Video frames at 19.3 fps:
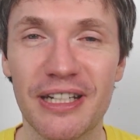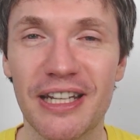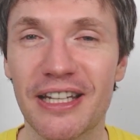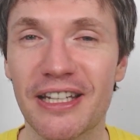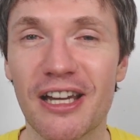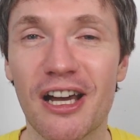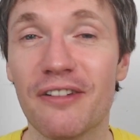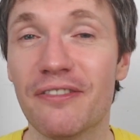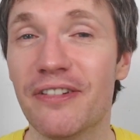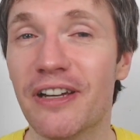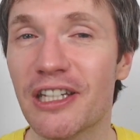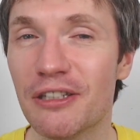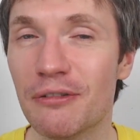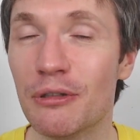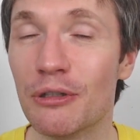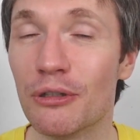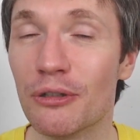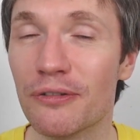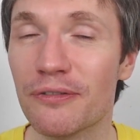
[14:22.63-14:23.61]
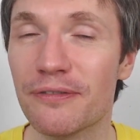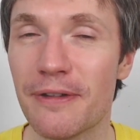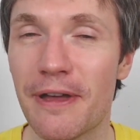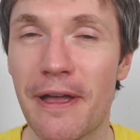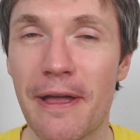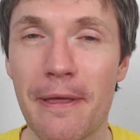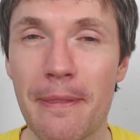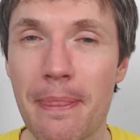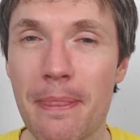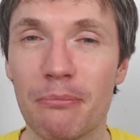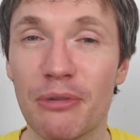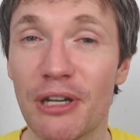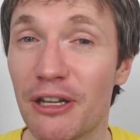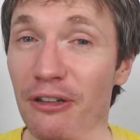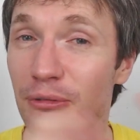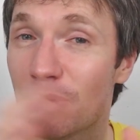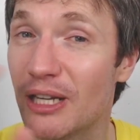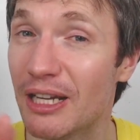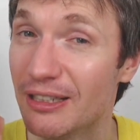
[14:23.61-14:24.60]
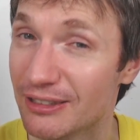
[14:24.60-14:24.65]
and I can't thank you enough,
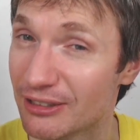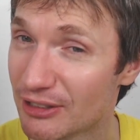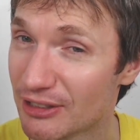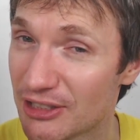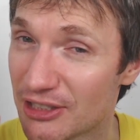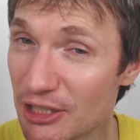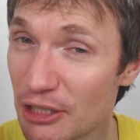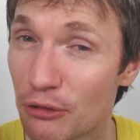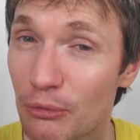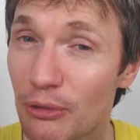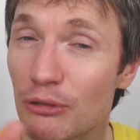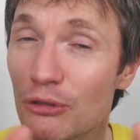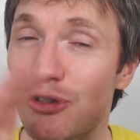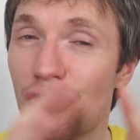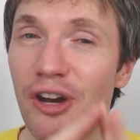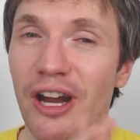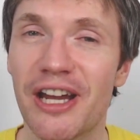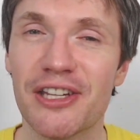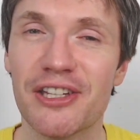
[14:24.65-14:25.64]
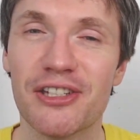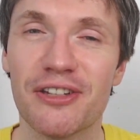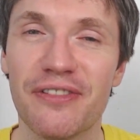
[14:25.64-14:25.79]
but I'll still will try.